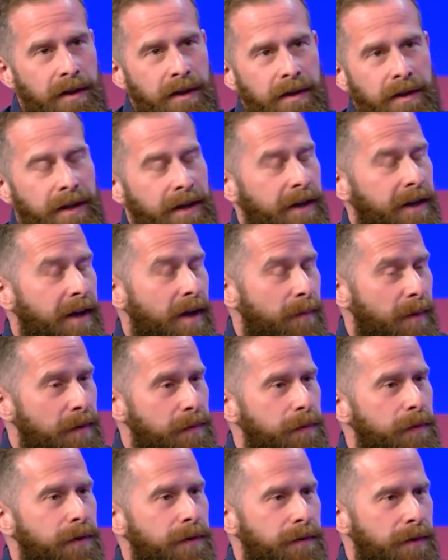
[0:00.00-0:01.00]
needed to get my
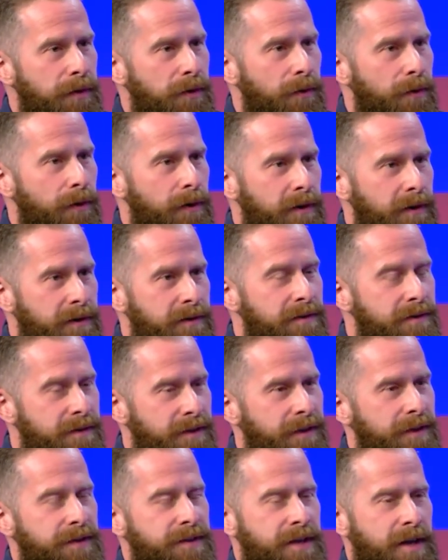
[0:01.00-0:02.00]
foot in the door, and
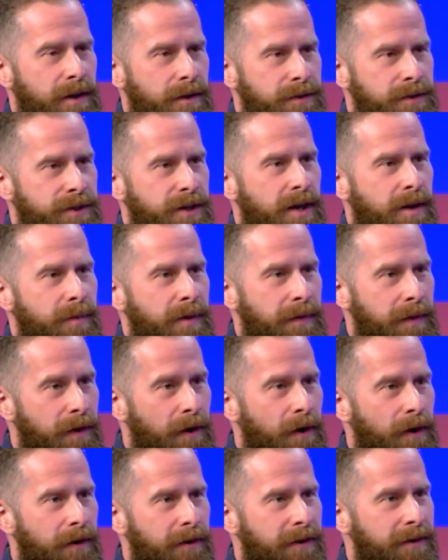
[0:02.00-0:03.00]
took a sales job at the
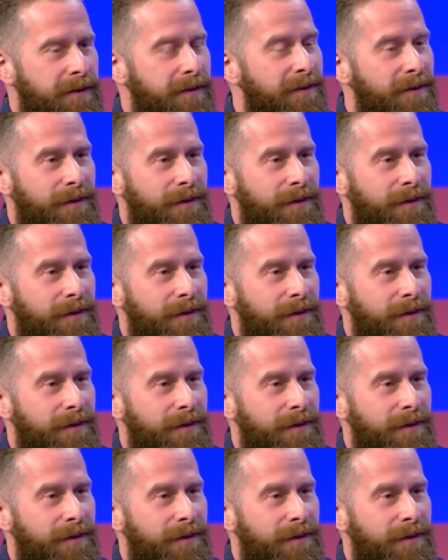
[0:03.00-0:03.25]
Garden,